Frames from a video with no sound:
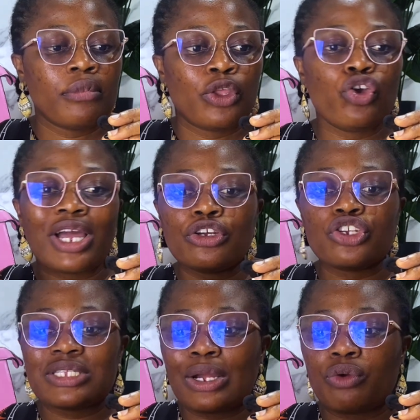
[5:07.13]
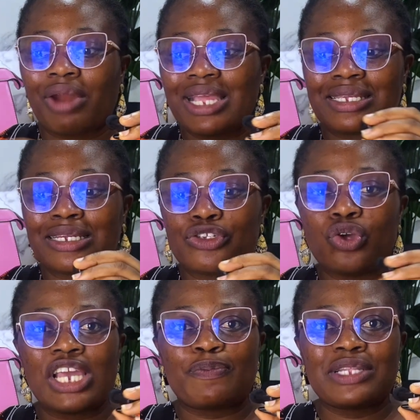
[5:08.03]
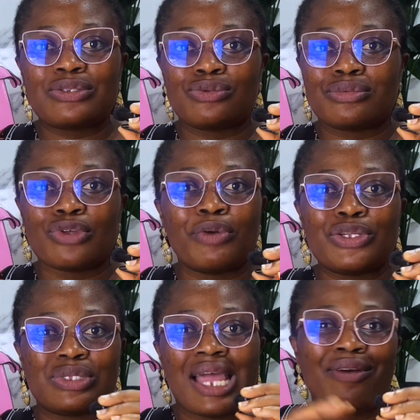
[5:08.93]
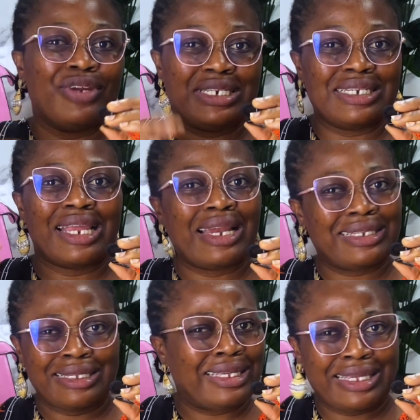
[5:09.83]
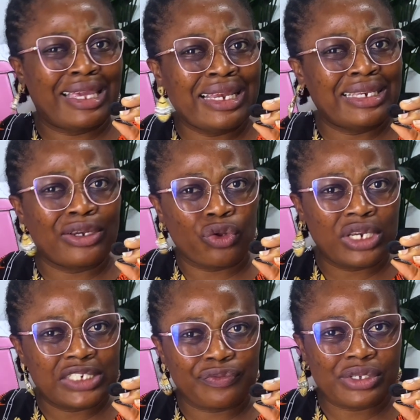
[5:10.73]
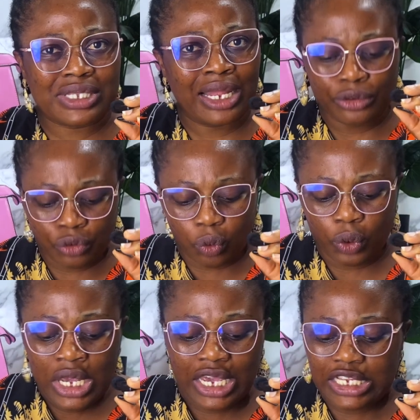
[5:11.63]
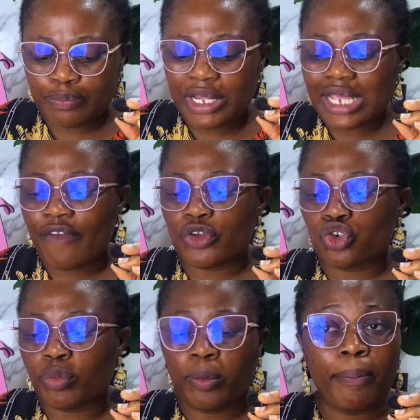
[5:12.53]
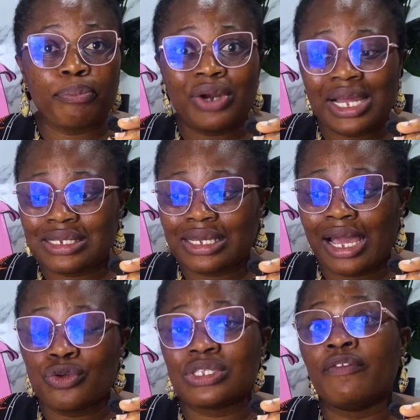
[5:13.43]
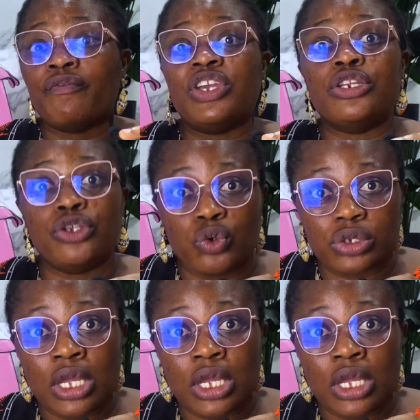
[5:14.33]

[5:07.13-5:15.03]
You cannot just start writing it. You don't expect somebody to start reading and gain the knowledge first time. No, it is better if you show people practical using videos.